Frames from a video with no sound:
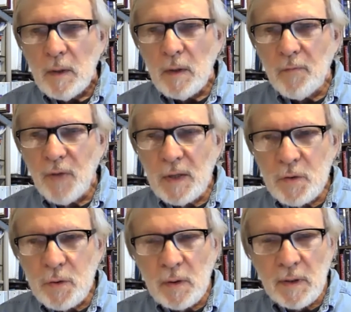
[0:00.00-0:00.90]

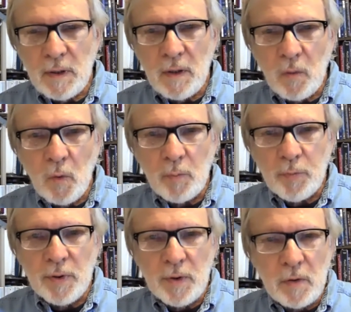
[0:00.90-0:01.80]
Eventually, it will
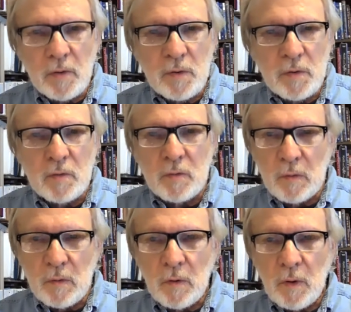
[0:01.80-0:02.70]
produce
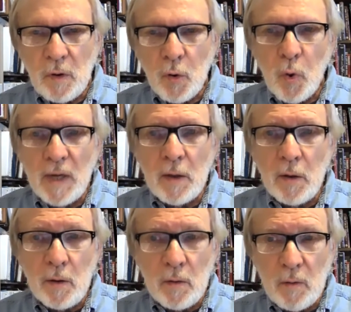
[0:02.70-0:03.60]

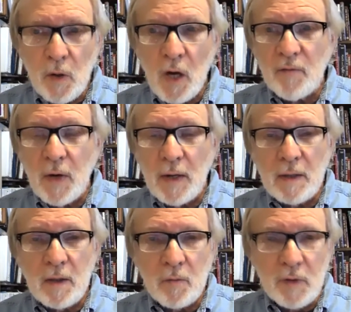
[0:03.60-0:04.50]
quicker
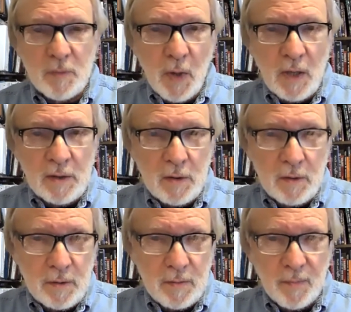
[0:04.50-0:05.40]
nonviolent
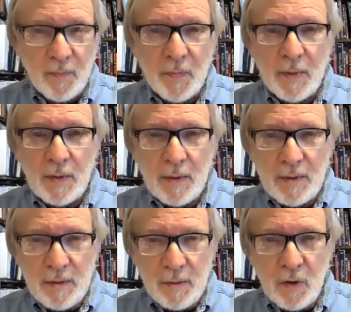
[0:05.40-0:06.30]
responses
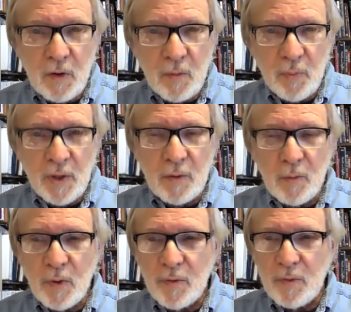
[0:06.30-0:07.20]
to compete
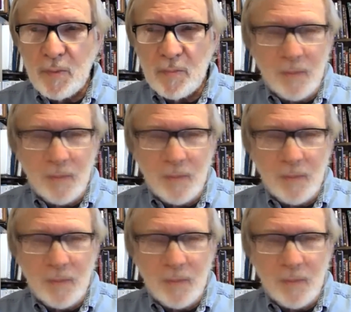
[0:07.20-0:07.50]
with